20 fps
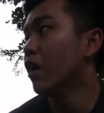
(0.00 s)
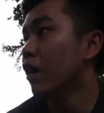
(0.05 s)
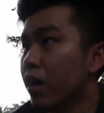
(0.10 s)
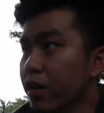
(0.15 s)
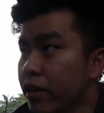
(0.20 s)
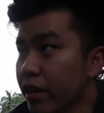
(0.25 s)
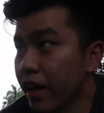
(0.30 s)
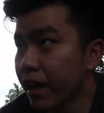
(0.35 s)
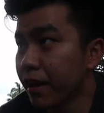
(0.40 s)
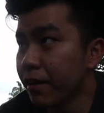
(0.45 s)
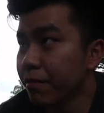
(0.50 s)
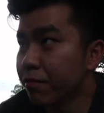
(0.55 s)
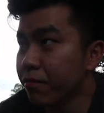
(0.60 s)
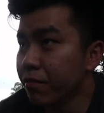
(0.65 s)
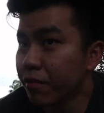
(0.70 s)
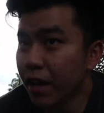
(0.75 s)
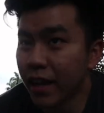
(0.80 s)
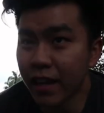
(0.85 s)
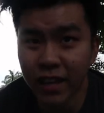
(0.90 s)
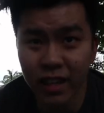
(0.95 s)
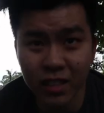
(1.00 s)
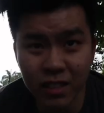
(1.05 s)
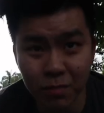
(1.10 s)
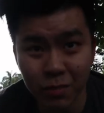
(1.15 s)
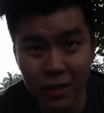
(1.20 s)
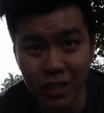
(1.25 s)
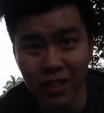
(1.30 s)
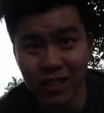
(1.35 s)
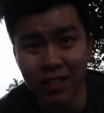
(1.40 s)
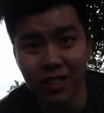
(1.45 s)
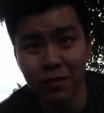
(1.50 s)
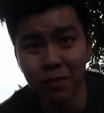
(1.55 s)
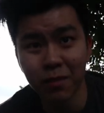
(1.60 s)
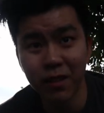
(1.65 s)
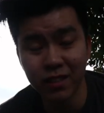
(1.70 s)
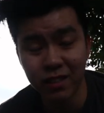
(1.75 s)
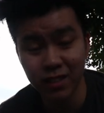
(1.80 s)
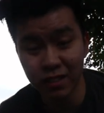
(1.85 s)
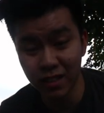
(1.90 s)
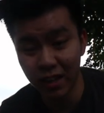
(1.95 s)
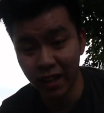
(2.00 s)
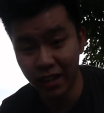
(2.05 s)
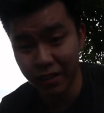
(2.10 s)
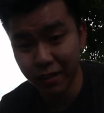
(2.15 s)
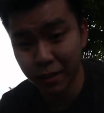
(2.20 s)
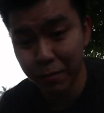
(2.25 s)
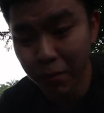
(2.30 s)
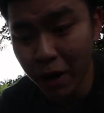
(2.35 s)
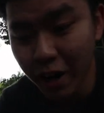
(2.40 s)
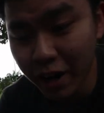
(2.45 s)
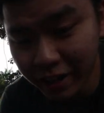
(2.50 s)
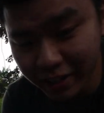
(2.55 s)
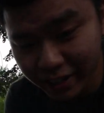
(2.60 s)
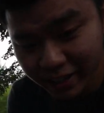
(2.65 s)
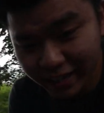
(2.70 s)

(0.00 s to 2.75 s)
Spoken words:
Okay, I guess because this place is like a park